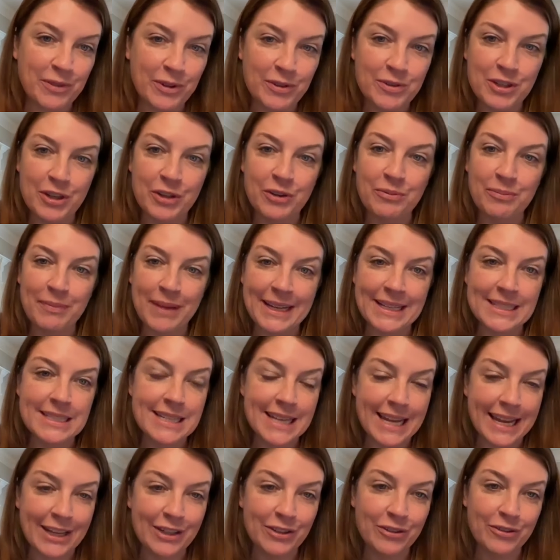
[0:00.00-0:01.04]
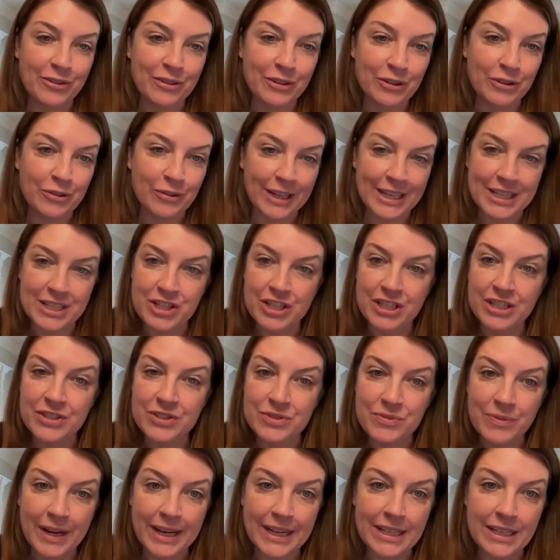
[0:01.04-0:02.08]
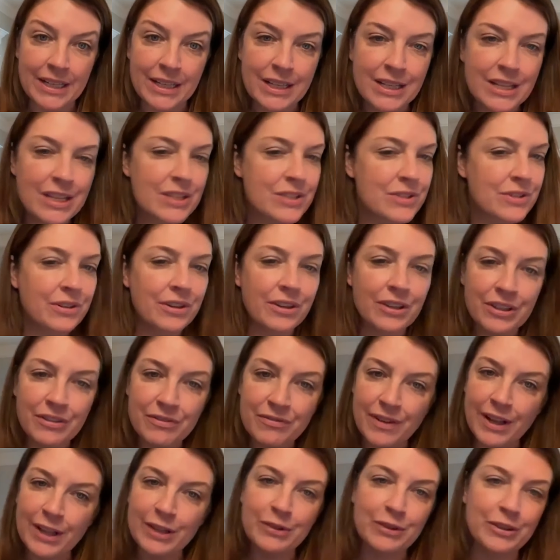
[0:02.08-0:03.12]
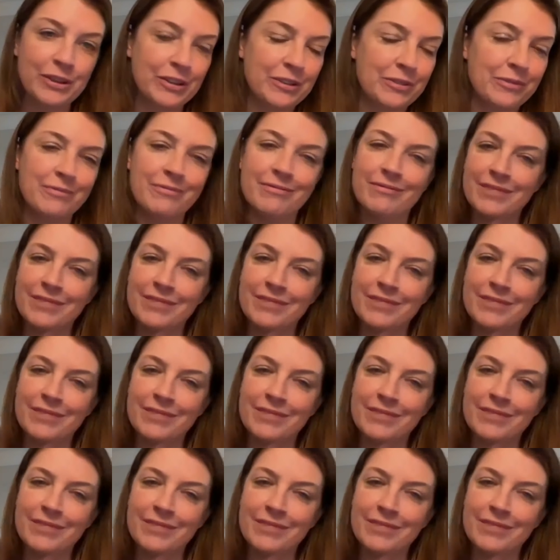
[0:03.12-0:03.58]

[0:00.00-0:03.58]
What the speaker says: you don't maintain your integrations, right? So you're going to follow good,